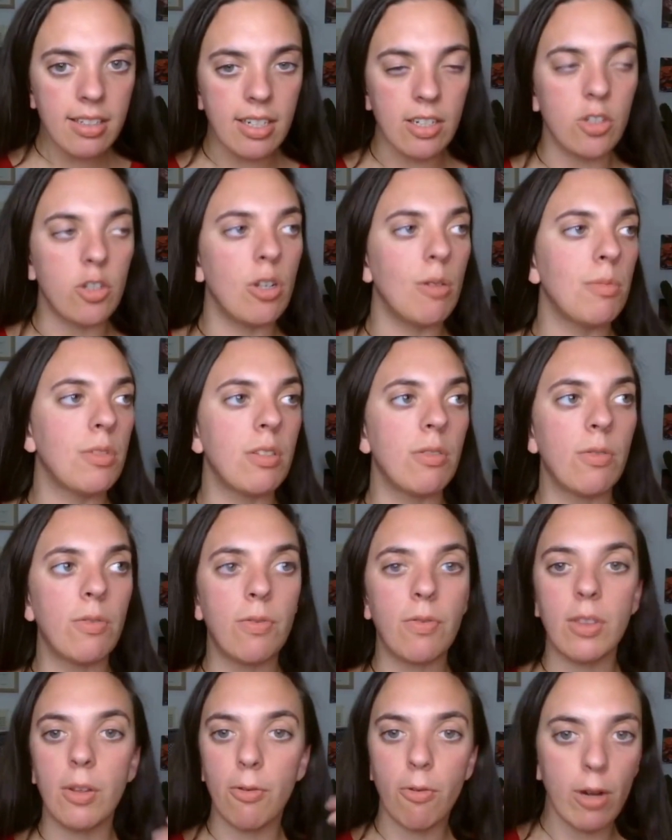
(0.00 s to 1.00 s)
in terms
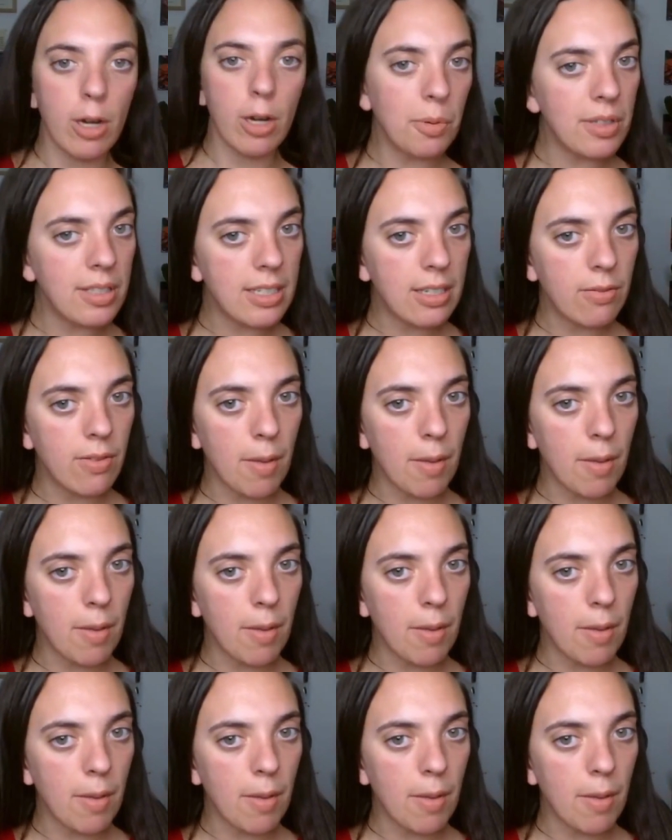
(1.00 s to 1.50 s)
of the frequency of